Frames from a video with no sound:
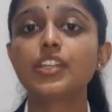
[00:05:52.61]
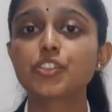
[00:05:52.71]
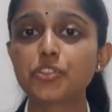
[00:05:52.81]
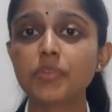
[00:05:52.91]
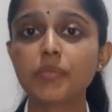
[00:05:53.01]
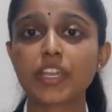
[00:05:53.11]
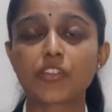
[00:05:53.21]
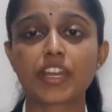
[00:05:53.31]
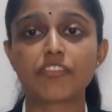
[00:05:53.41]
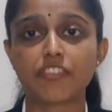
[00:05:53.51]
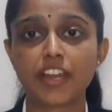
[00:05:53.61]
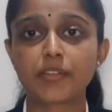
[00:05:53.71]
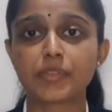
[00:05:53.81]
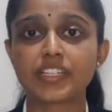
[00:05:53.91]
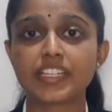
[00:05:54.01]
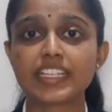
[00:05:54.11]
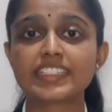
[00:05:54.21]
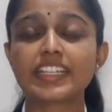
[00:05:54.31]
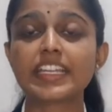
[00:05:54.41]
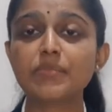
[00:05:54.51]
Tumor microenvironment is
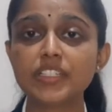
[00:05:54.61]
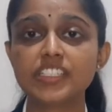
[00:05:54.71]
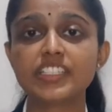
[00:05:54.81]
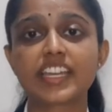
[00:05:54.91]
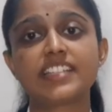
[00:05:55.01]
an emerging